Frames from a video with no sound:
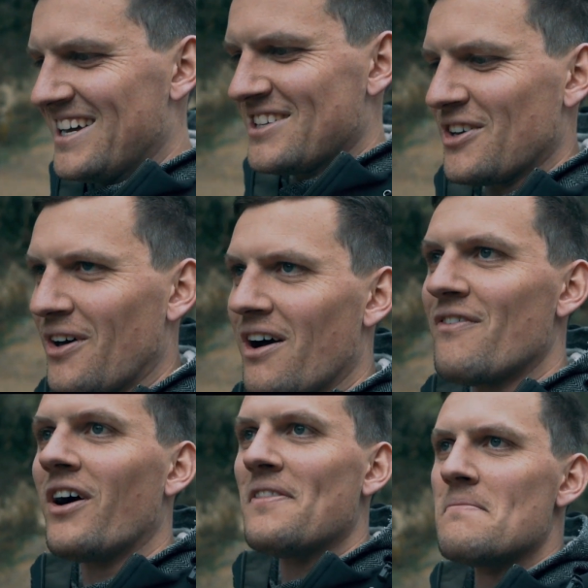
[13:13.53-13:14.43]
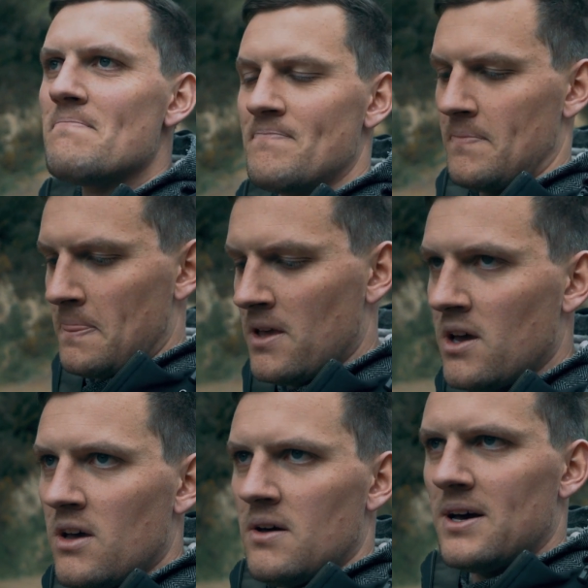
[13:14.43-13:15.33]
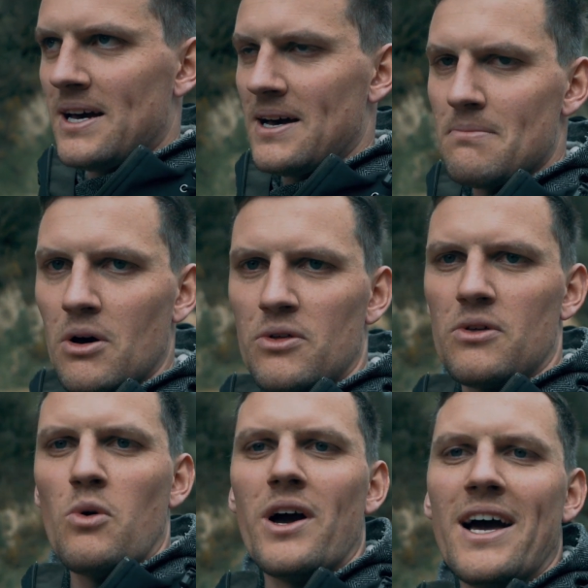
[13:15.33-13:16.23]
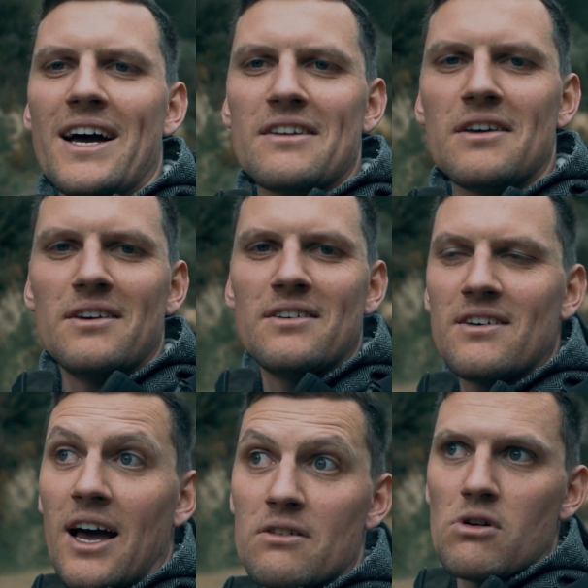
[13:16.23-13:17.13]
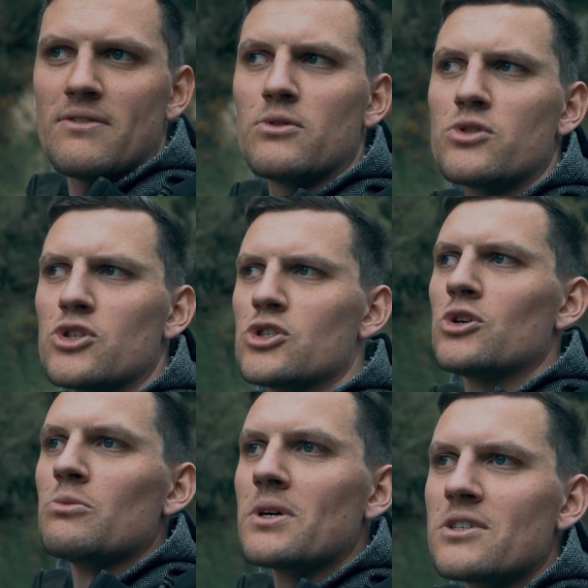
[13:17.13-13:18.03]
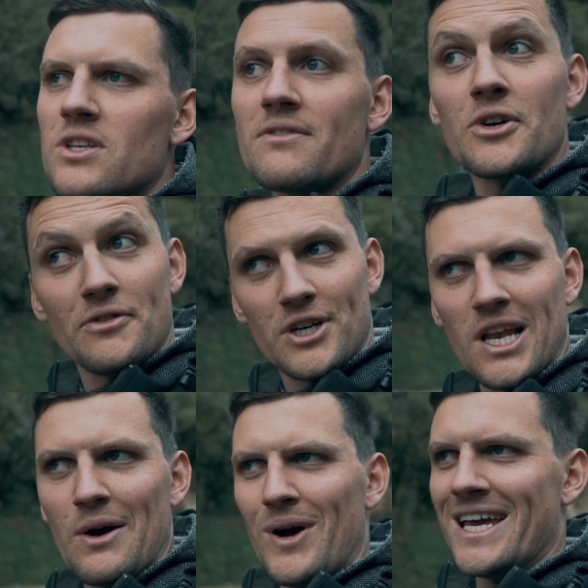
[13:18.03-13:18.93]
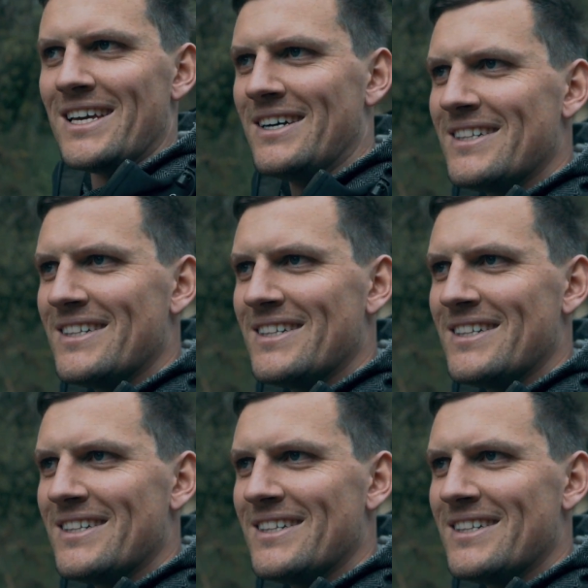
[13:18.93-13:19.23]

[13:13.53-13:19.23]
So I find them both quite hard rifles to shoot because they're very, very lightweight.